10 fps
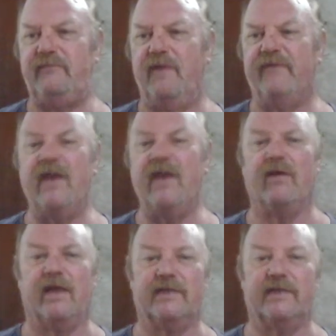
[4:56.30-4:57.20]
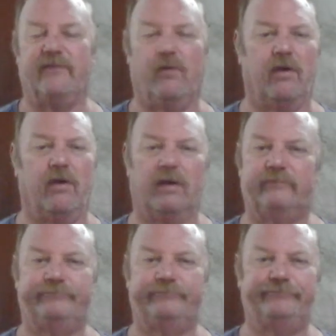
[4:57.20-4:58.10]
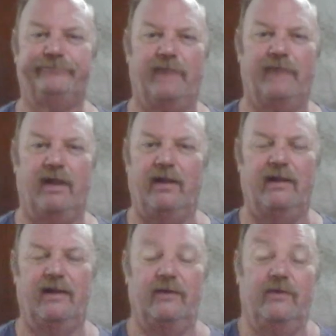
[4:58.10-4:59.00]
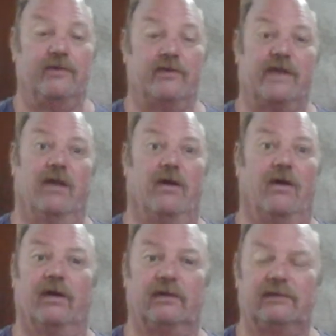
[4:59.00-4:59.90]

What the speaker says: fingerlings for who knows how long.